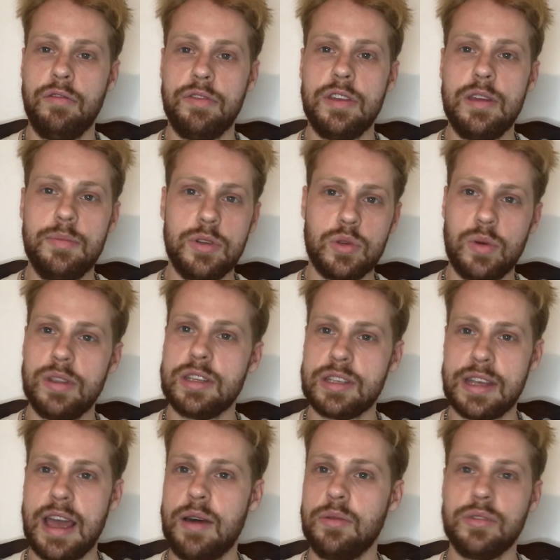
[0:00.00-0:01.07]
between the
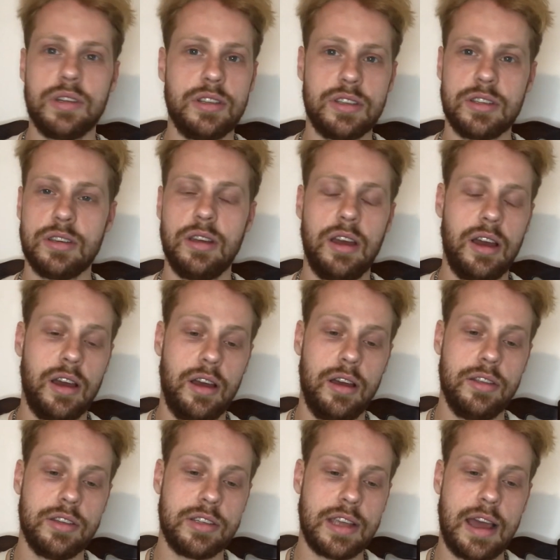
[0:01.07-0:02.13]
sound and
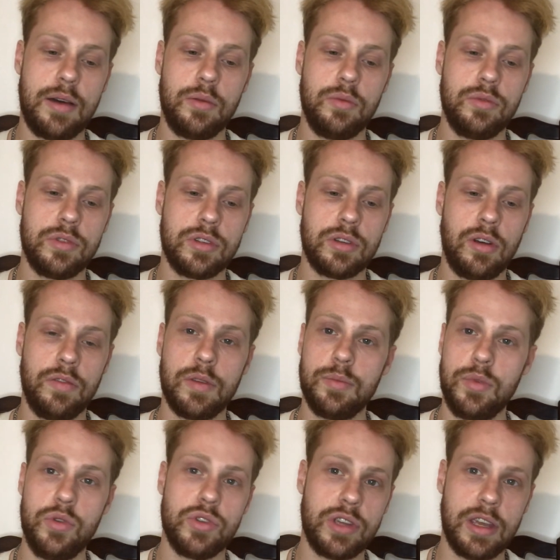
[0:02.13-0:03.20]
the sounds of the
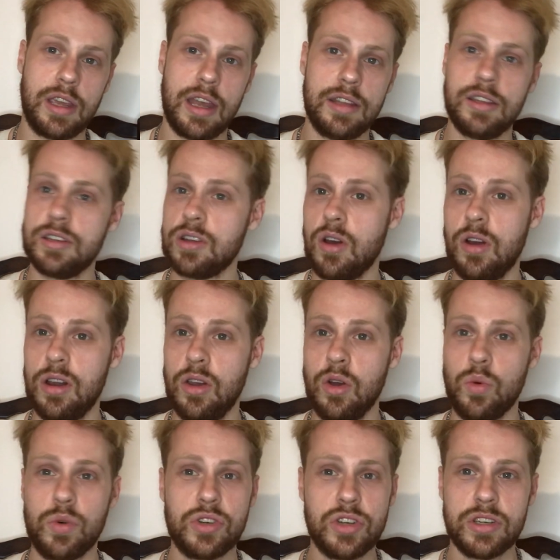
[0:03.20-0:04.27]
music and the
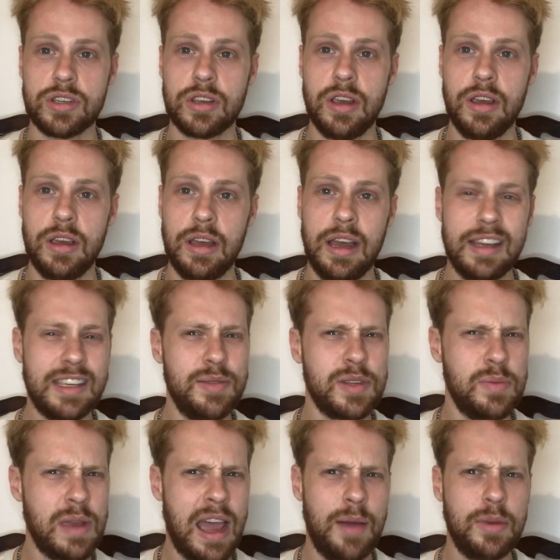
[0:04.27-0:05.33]
dialogue, which seems
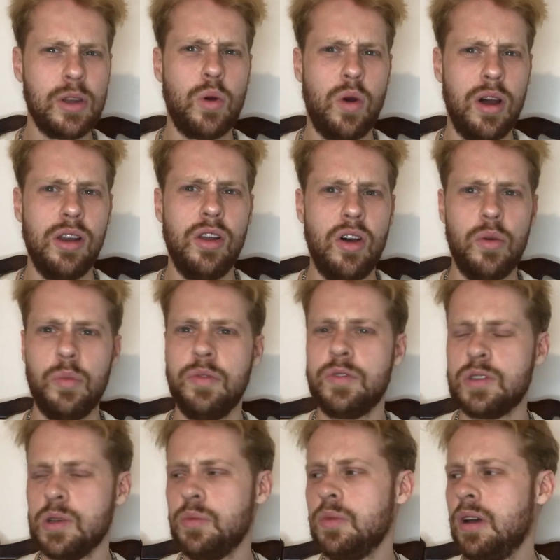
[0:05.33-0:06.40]
to be happening quite a lot with
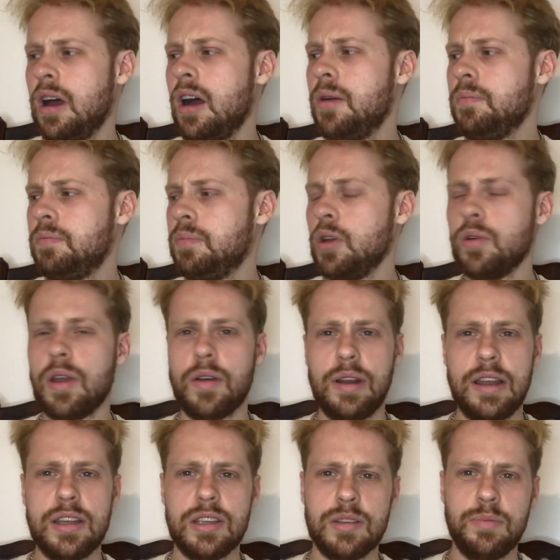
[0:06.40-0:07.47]
some Blu-ray
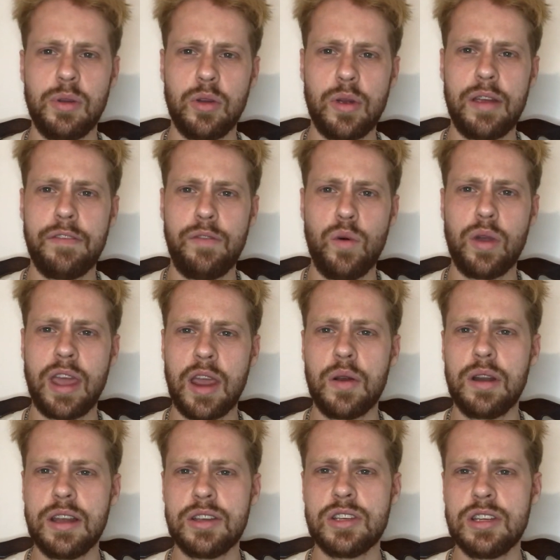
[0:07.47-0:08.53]
releases, Blu-ray and 4K
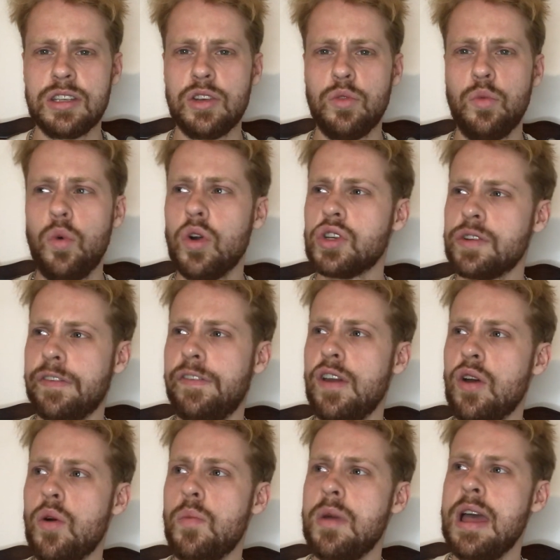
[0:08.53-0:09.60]
releases. You'll watch a
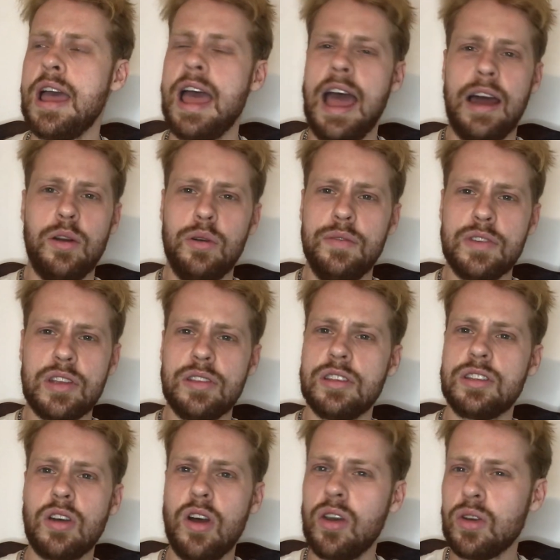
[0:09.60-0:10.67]
film, and all of a sudden
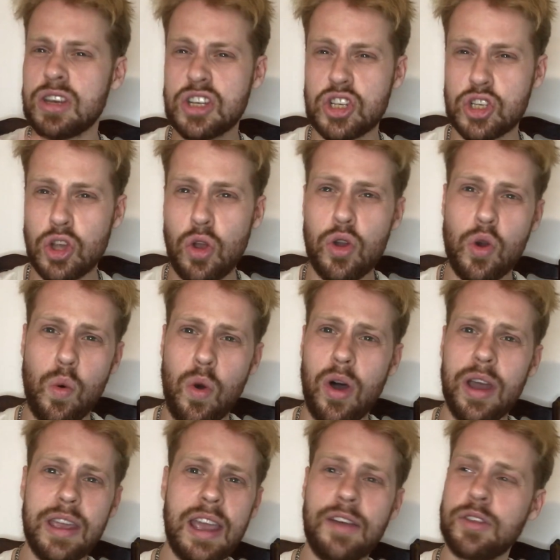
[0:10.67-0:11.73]
the dialogue is so
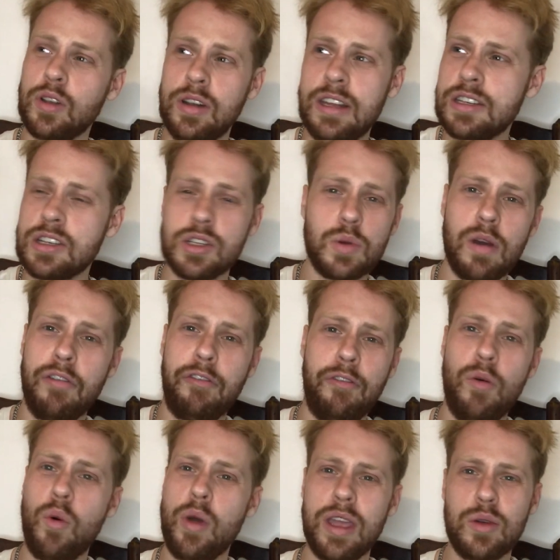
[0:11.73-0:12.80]
quiet, you have to listen to it on
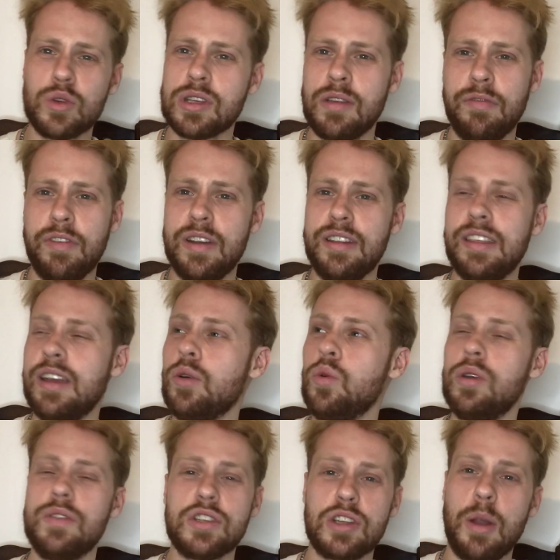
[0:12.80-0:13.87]
40 or something, and then
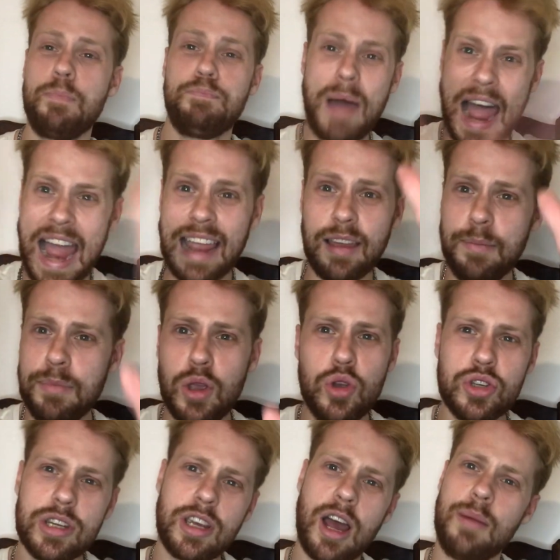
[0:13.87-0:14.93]
all of a sudden, bang,
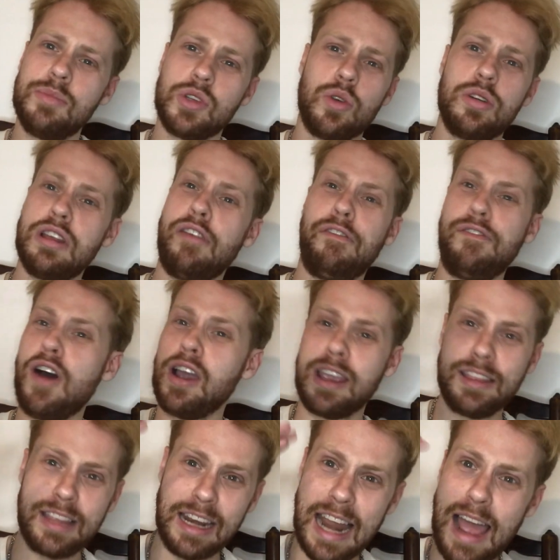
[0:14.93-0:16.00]
music comes on. It's
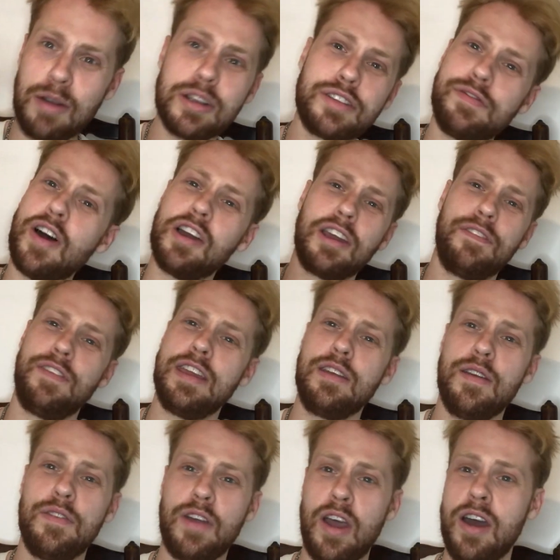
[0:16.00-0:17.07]
fucking the loudest fucking thing
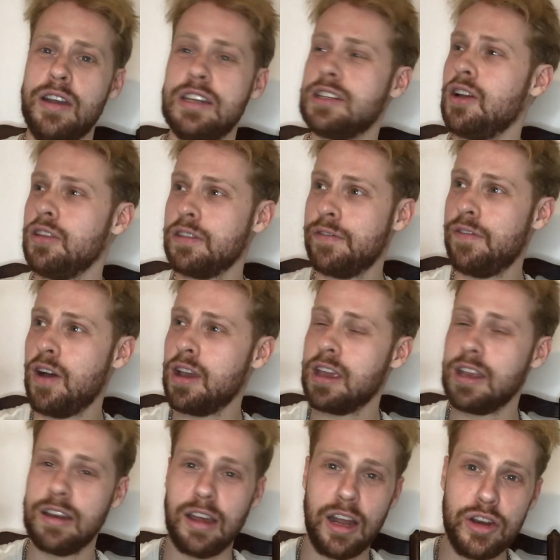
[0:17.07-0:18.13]
you ever heard. It's like
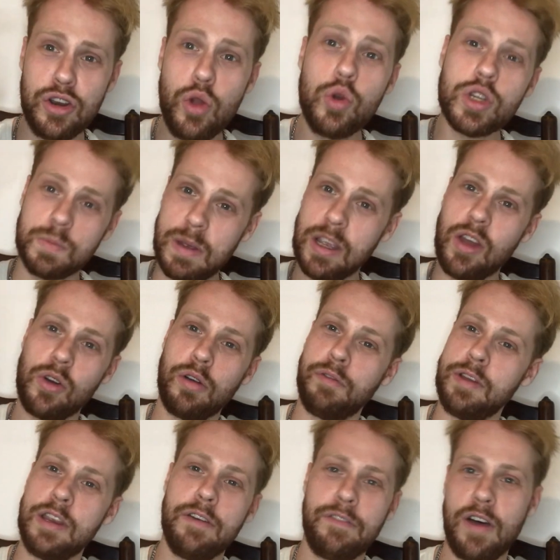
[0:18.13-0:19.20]
a nuke's been gone off
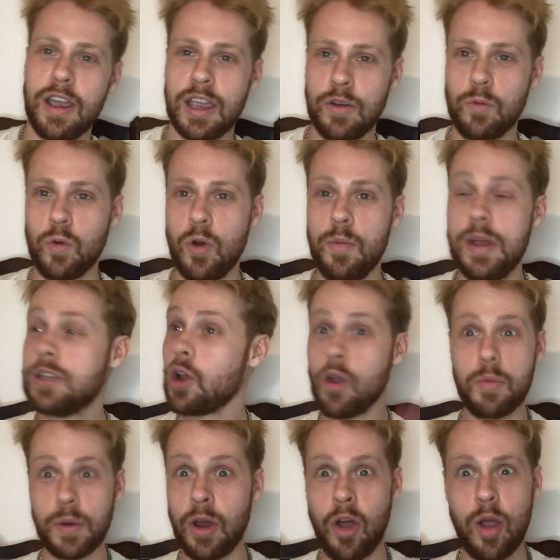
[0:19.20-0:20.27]
in your fucking room. It's
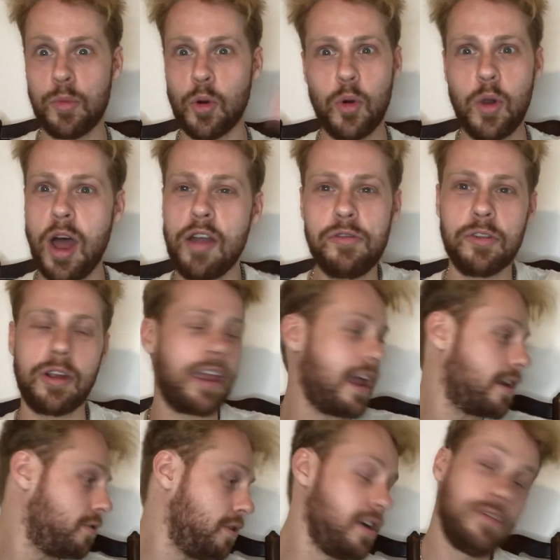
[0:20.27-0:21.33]
Oppenheimer all over
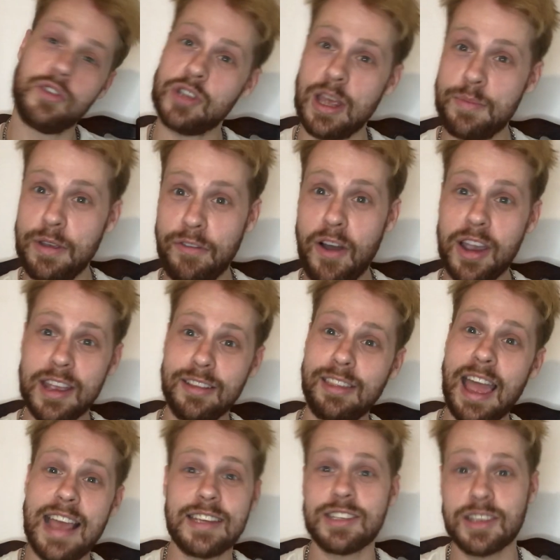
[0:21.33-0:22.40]
again. Just hit me fucking
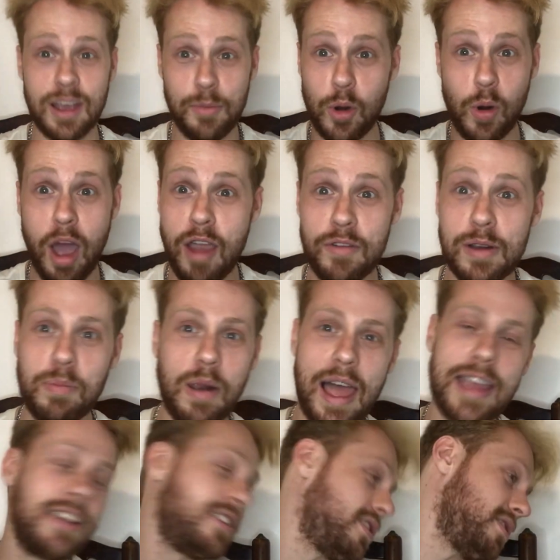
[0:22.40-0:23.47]
desk. I'm all over the
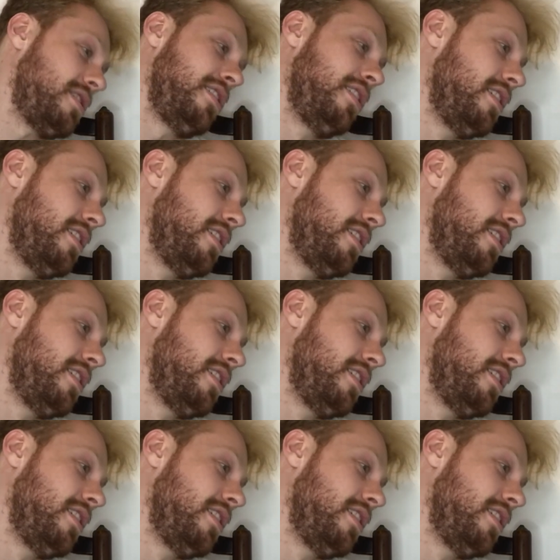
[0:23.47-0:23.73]
place.